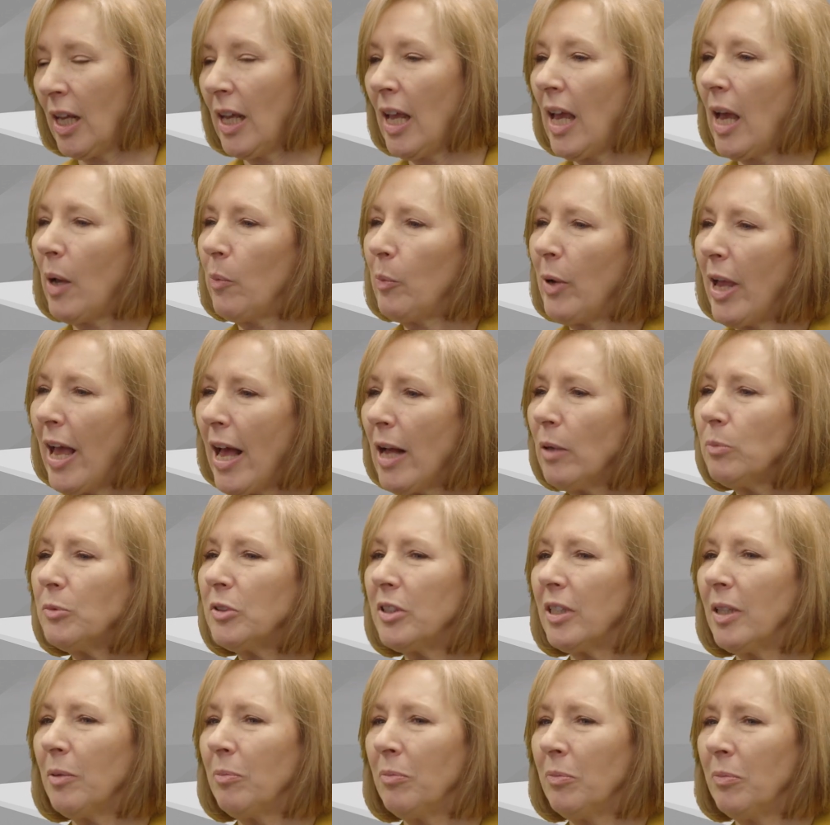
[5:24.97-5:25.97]
And we helped
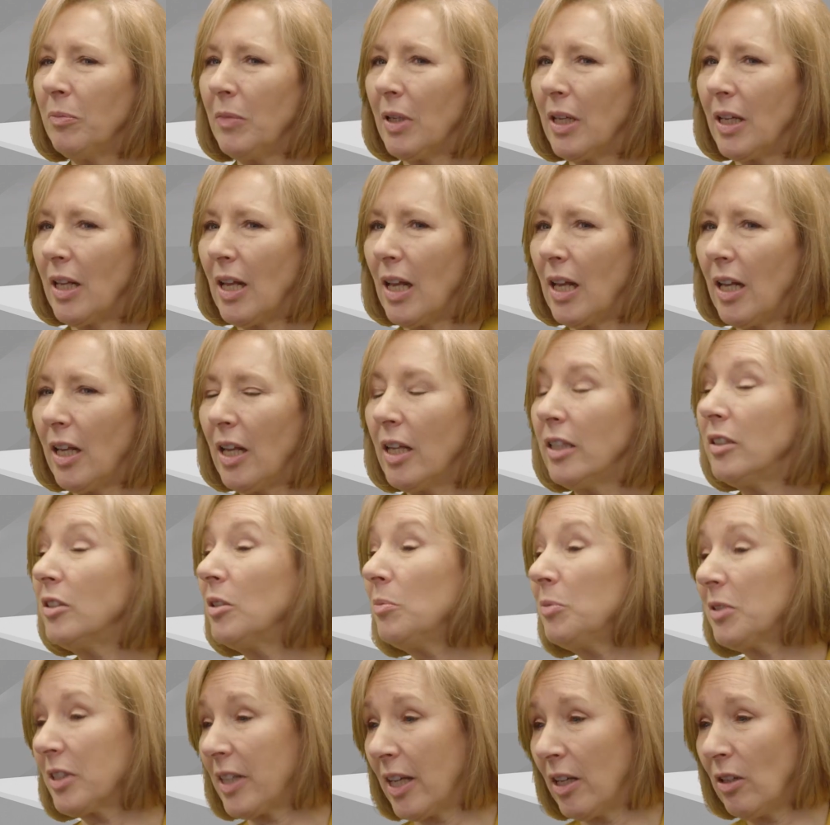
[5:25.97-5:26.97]
him learn some
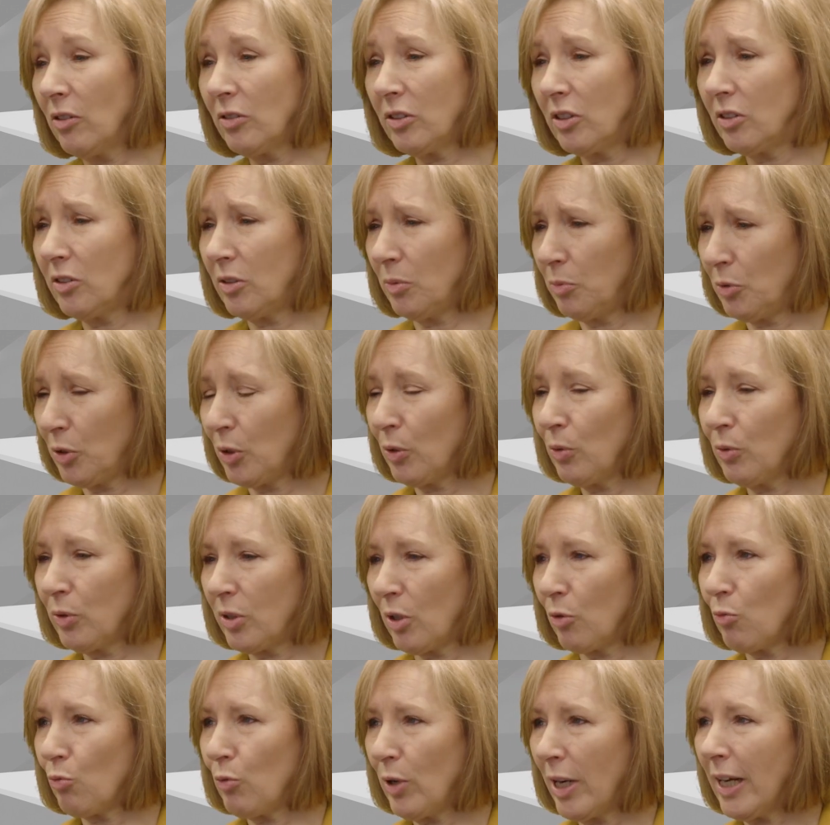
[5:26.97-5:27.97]
skills and some tools
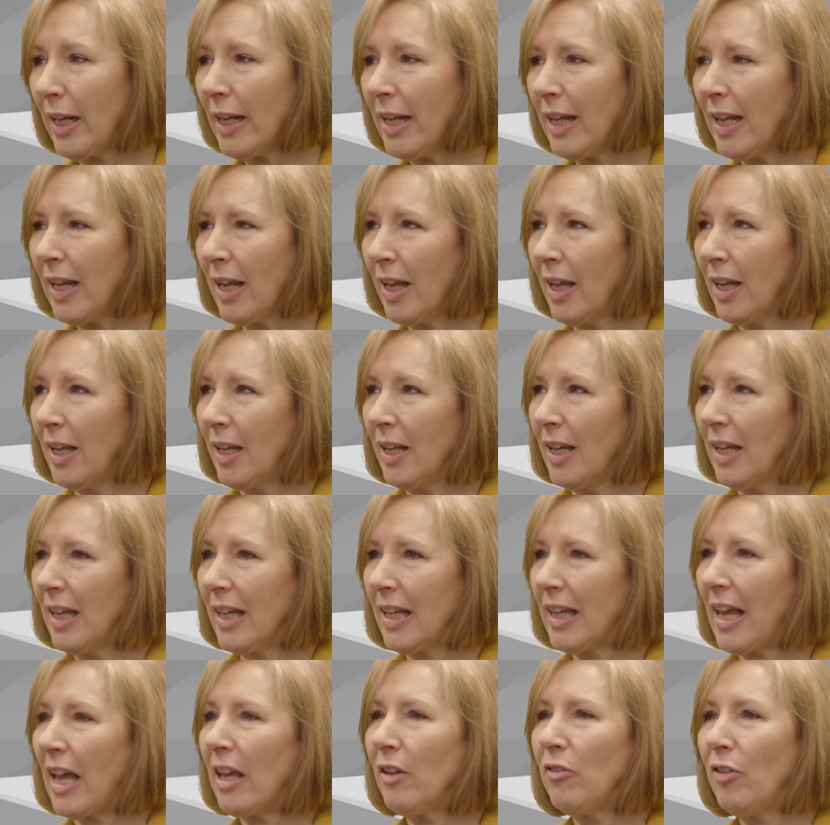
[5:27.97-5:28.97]
that really
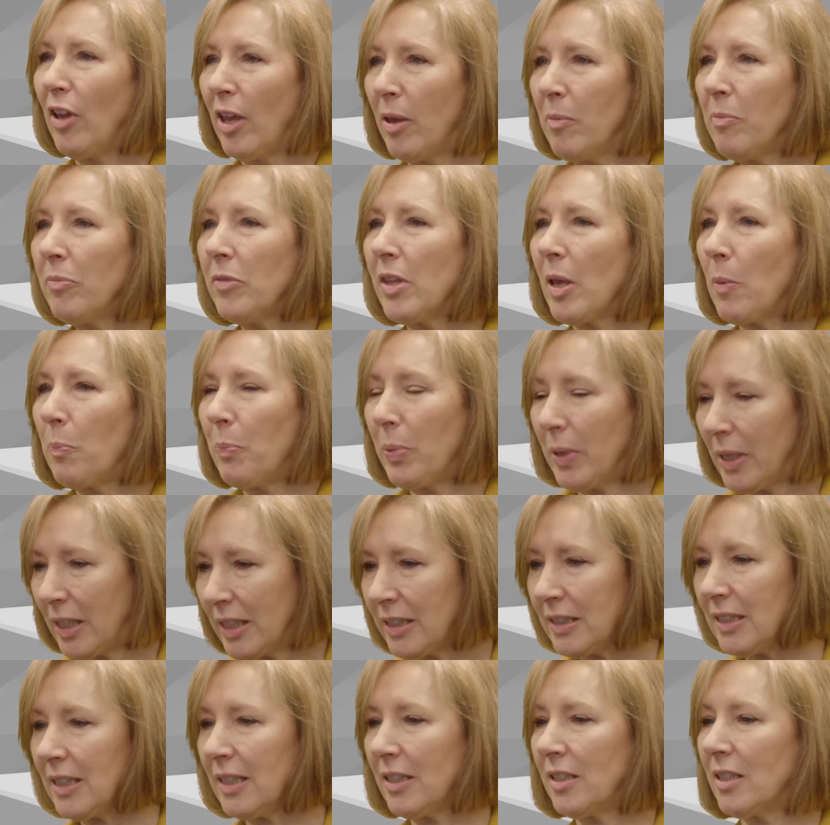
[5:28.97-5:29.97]
gave him the
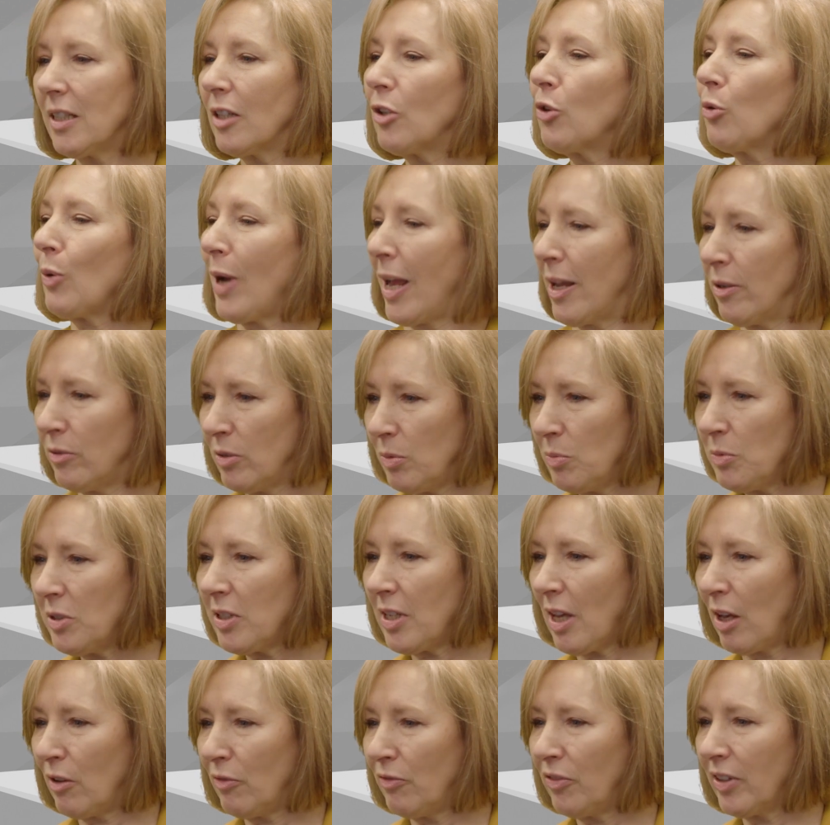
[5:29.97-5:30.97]
ability to ground
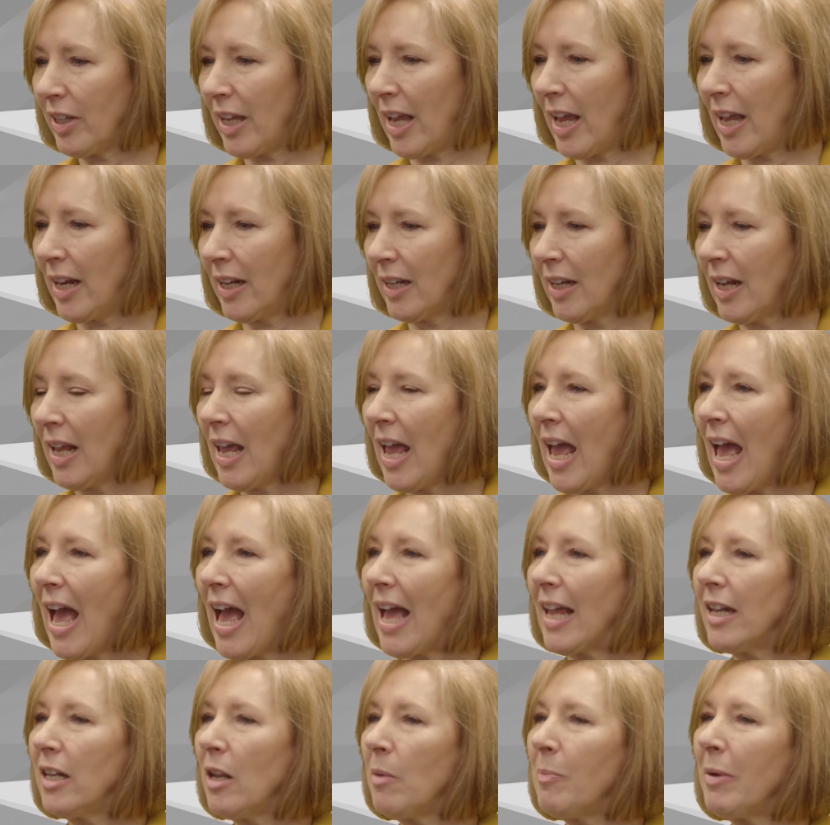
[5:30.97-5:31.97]
himself again,
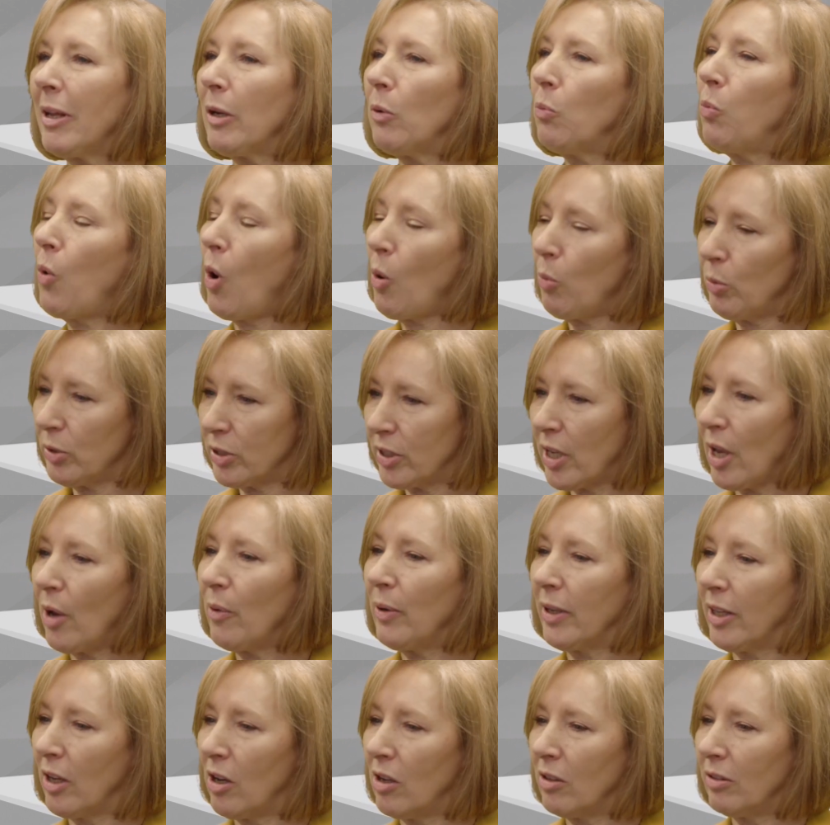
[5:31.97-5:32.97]
and no matter what was
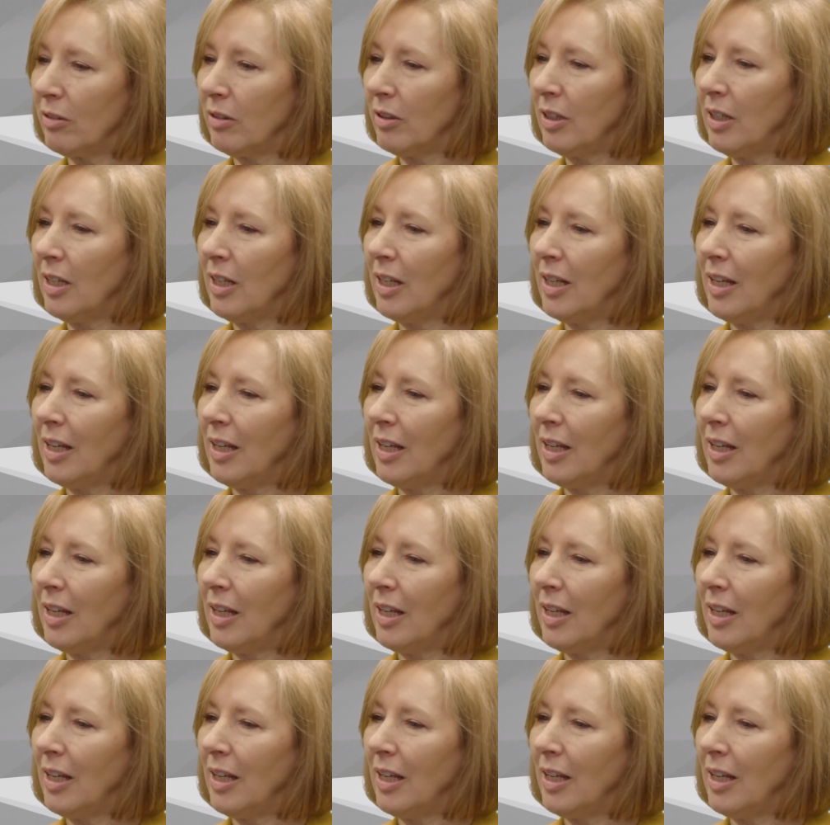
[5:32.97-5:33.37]
going on